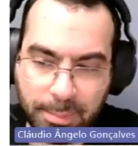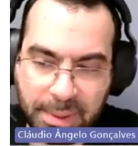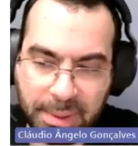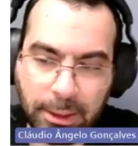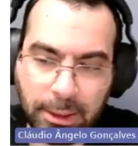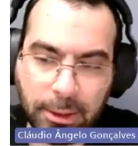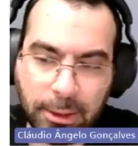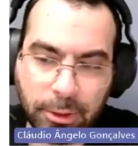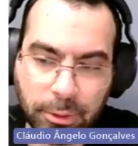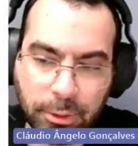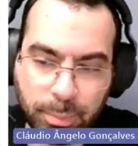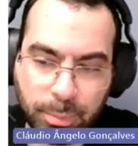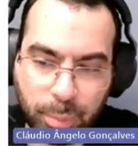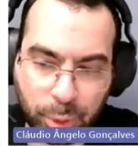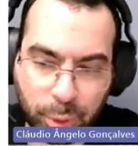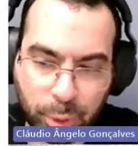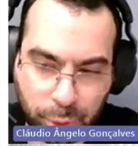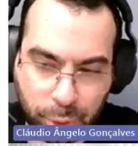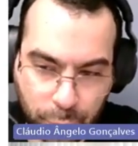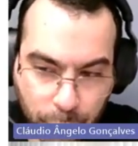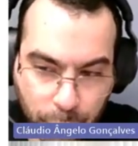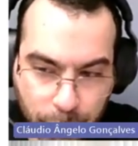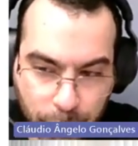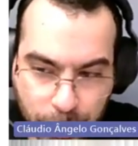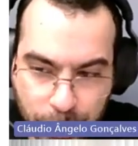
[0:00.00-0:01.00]
being
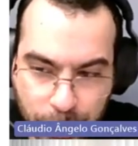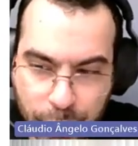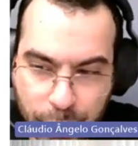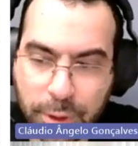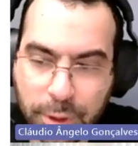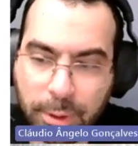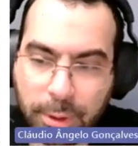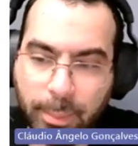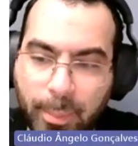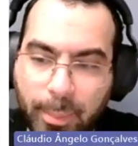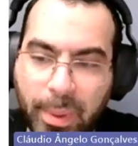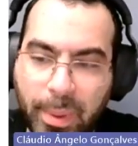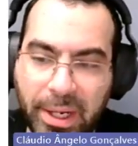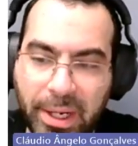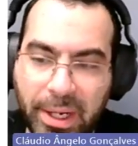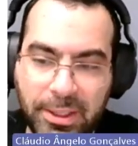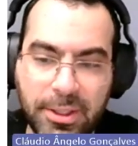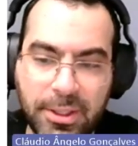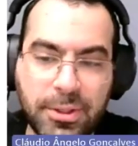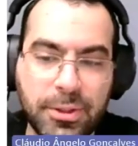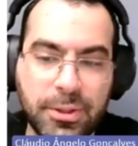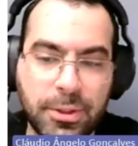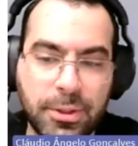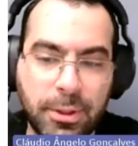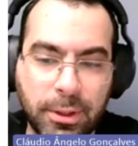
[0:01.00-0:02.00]
produced by
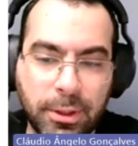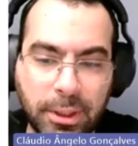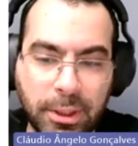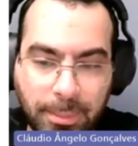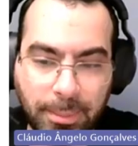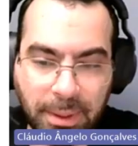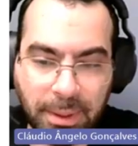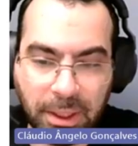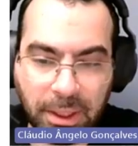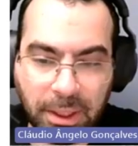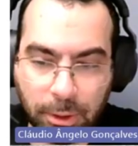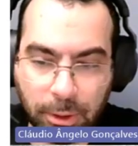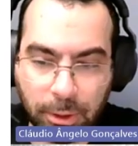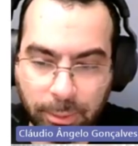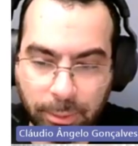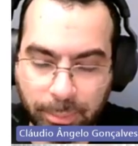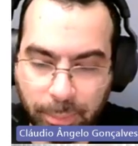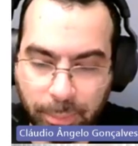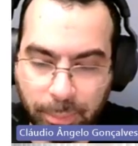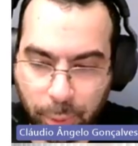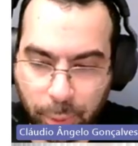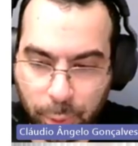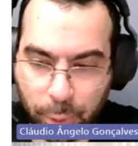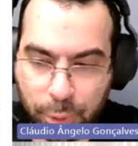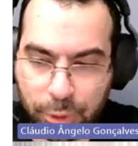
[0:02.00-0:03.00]
this
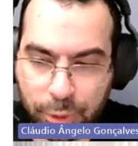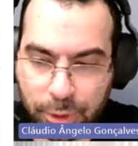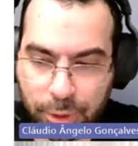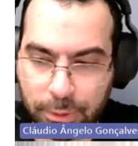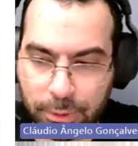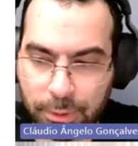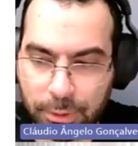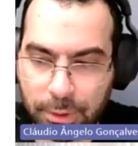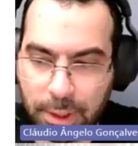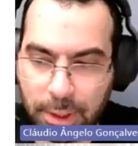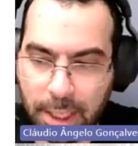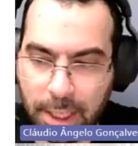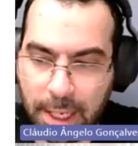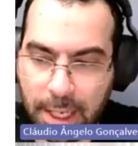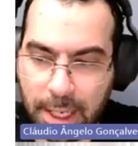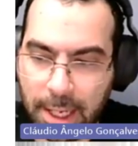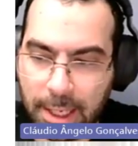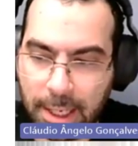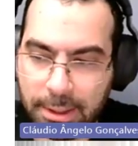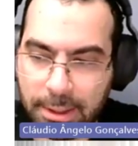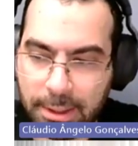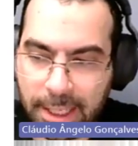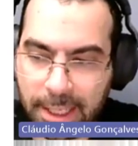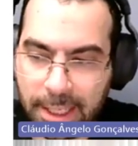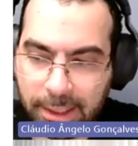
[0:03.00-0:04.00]
chemical process
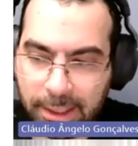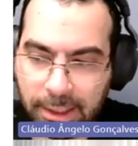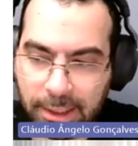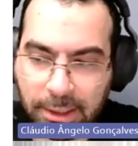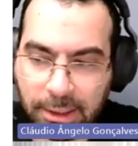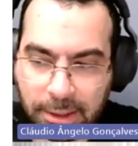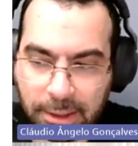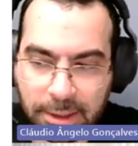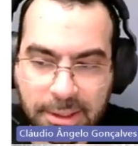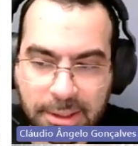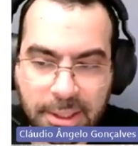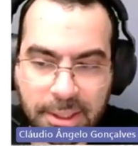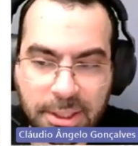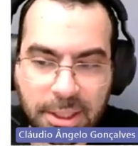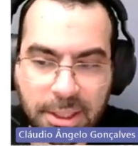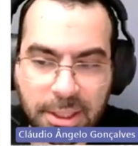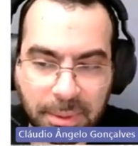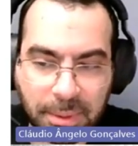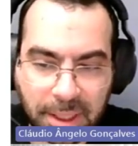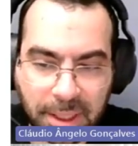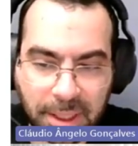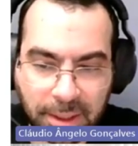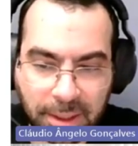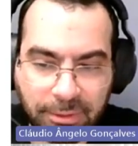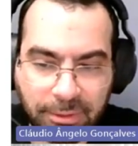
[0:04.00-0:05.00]
that the
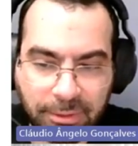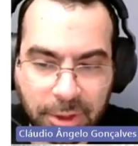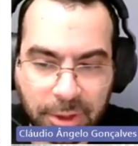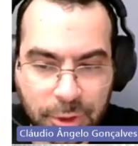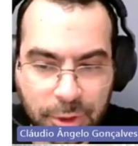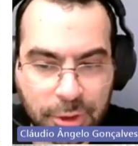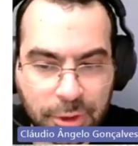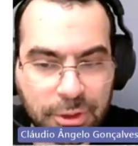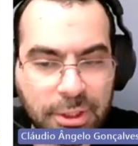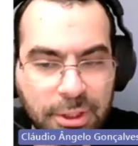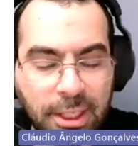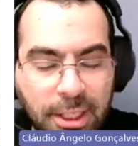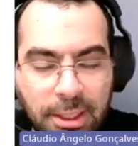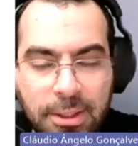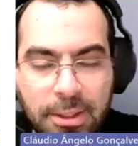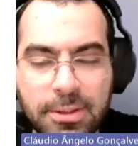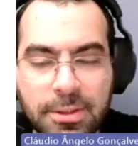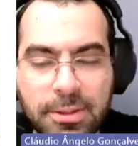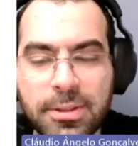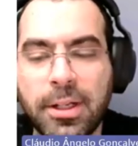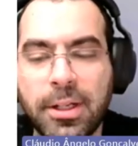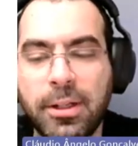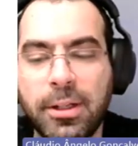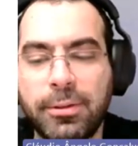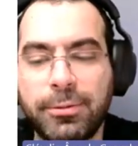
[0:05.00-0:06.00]
system can even sustain
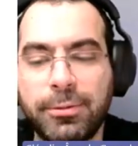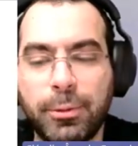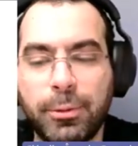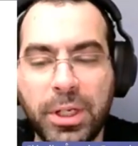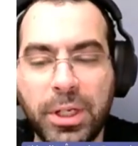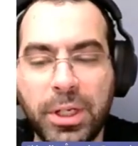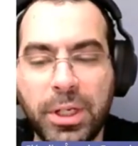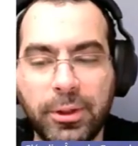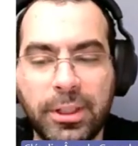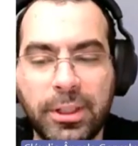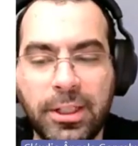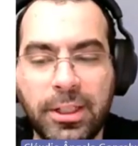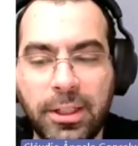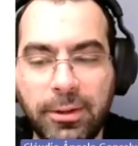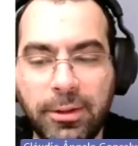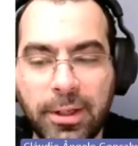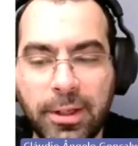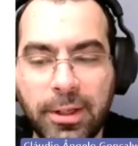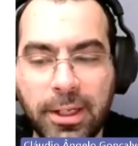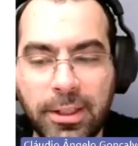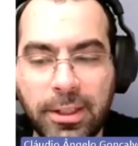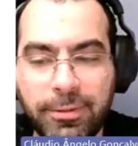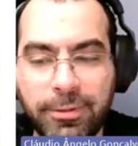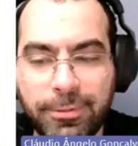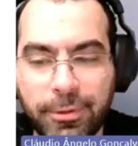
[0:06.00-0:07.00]
itself without
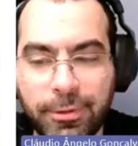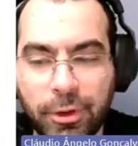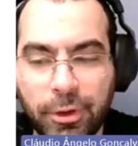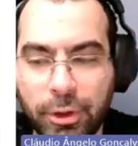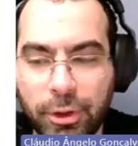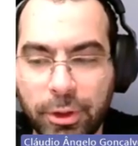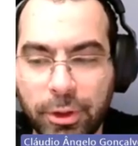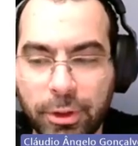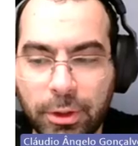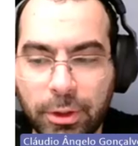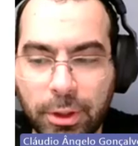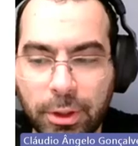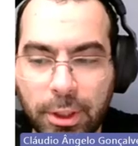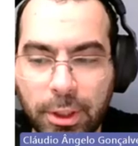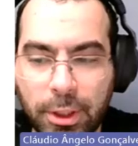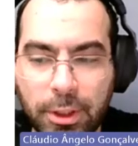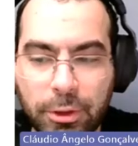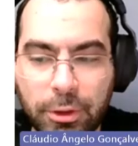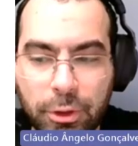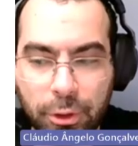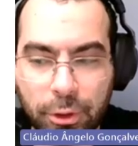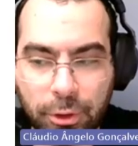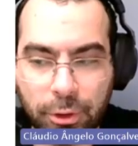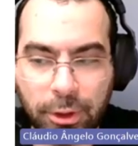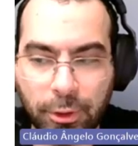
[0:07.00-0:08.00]
any further
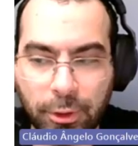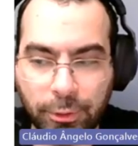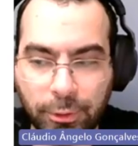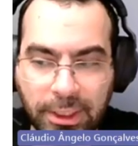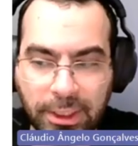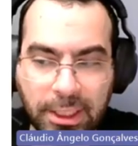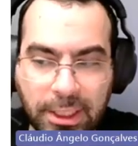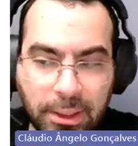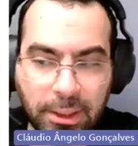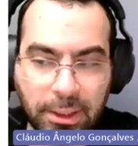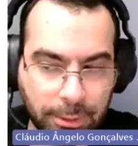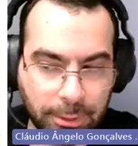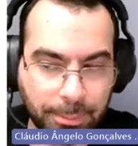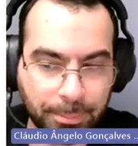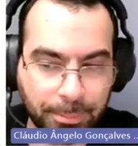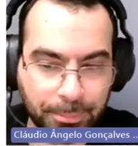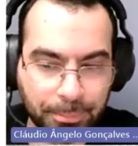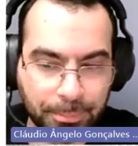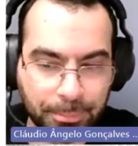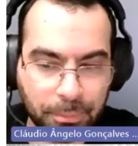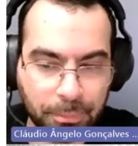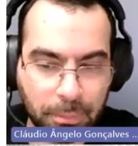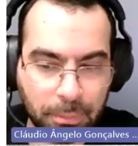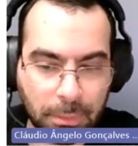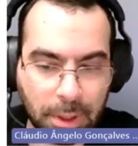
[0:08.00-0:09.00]
turning on the heater
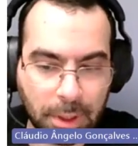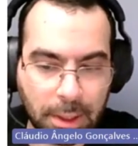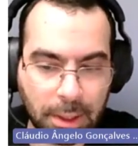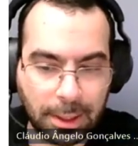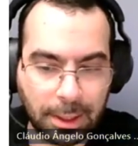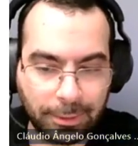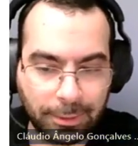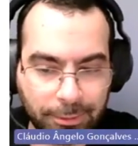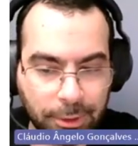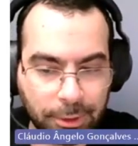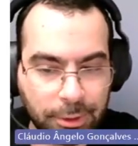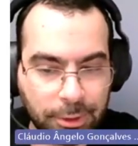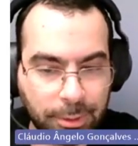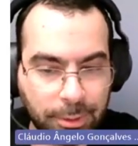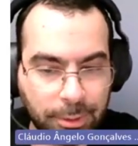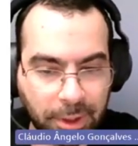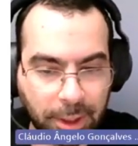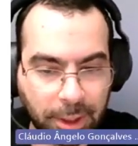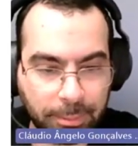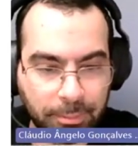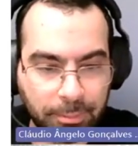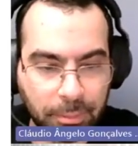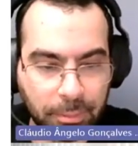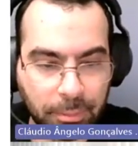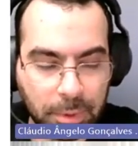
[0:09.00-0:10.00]
after some
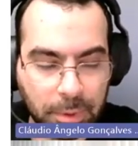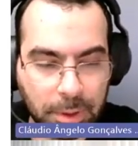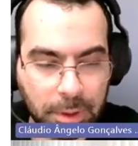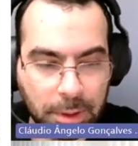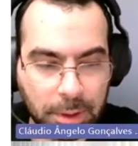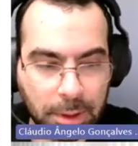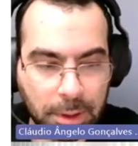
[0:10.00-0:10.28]
time.